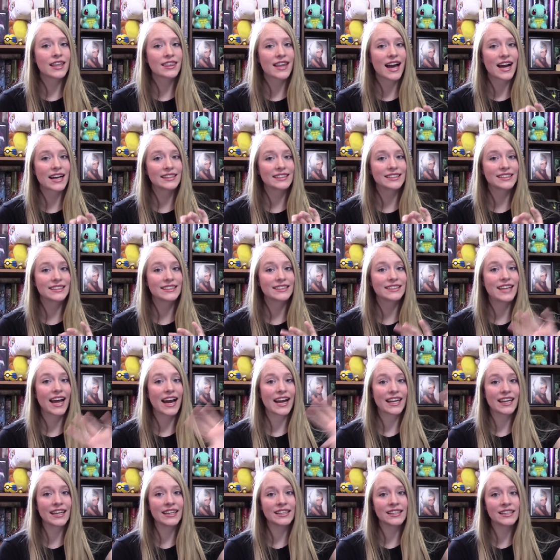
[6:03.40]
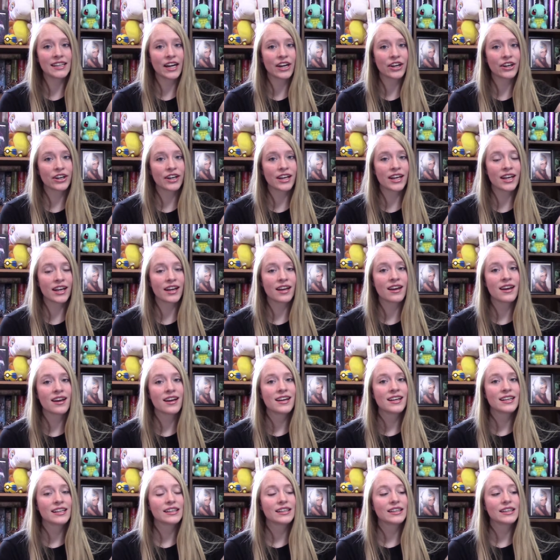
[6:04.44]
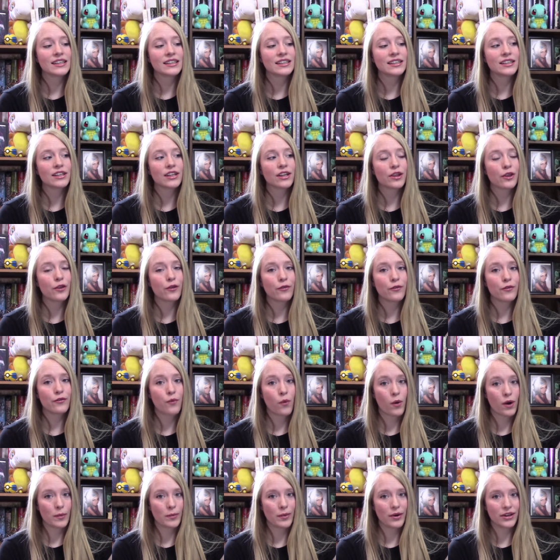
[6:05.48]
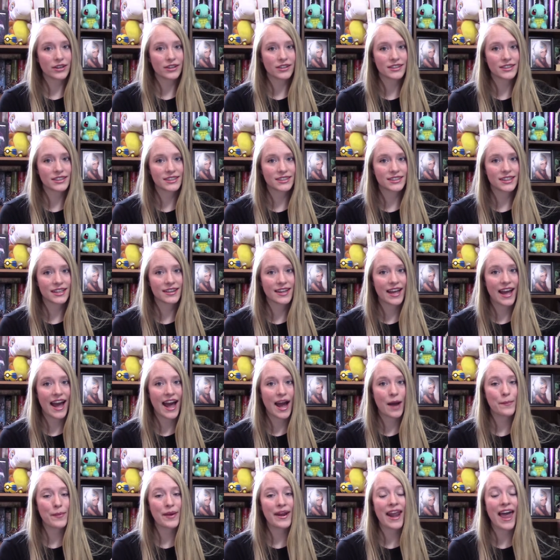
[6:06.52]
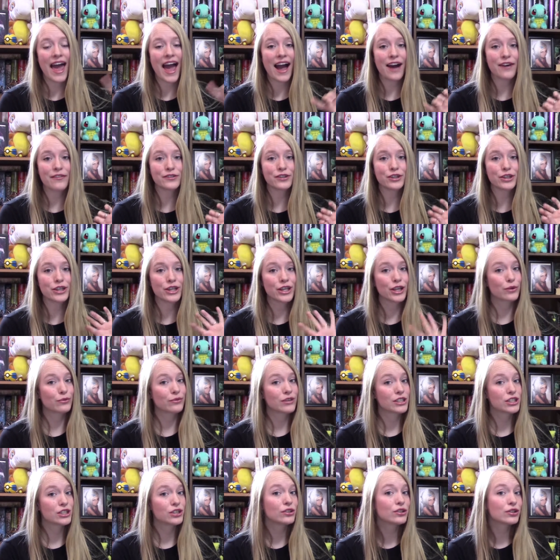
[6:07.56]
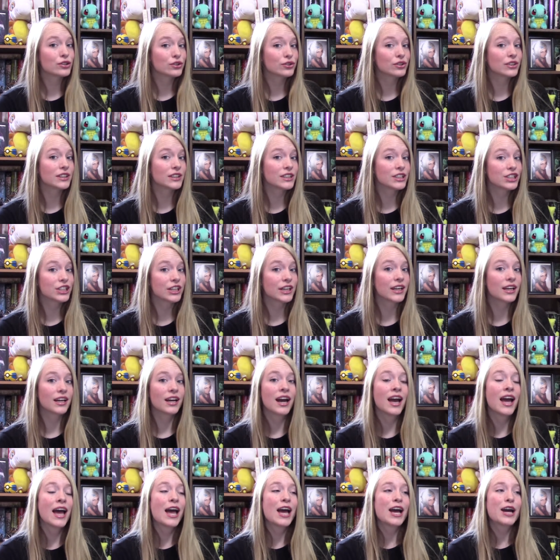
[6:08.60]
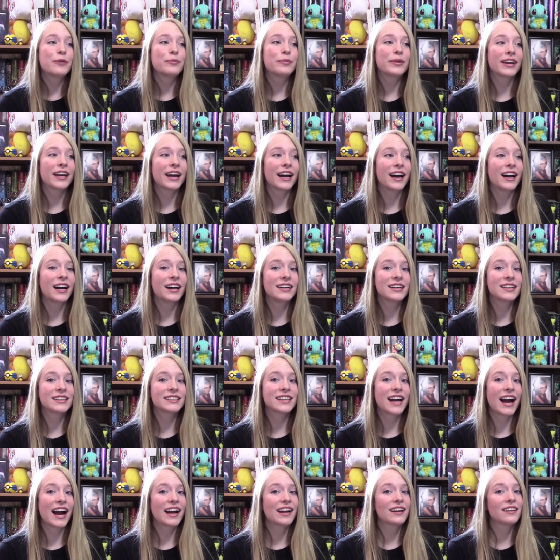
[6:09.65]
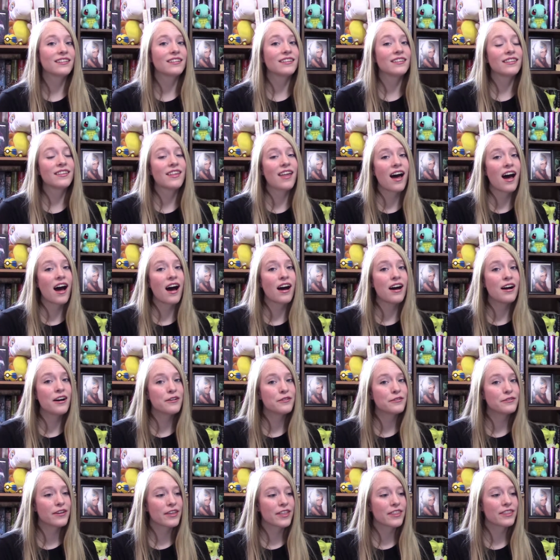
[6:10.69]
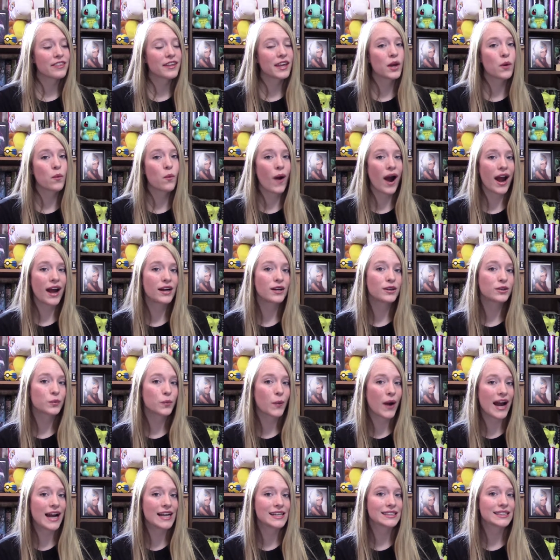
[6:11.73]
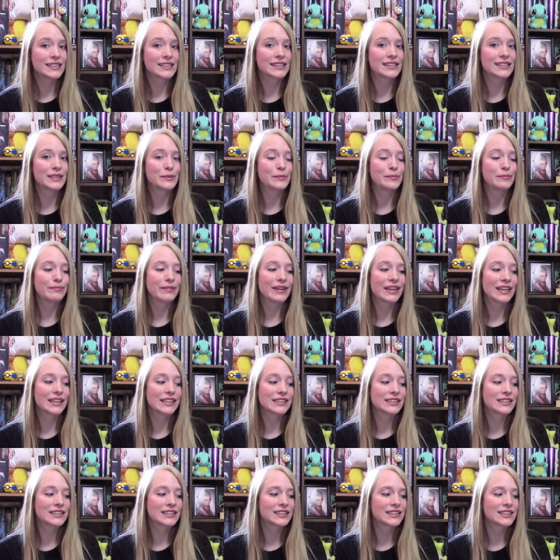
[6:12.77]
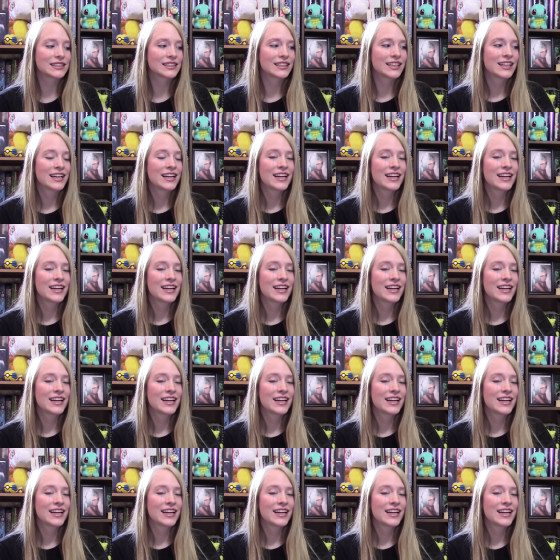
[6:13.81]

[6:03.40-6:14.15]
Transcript: that secondary four books that happen after the original trilogy because I love the Wild West meets